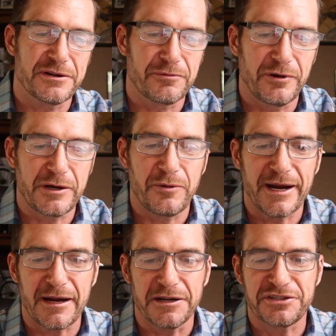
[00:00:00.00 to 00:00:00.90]
here really
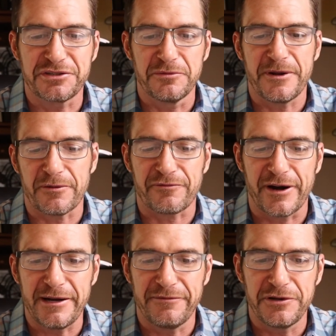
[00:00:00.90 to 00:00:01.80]
quick. Assume they're
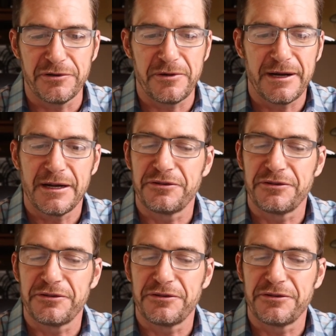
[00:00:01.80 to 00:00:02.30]
afraid of you.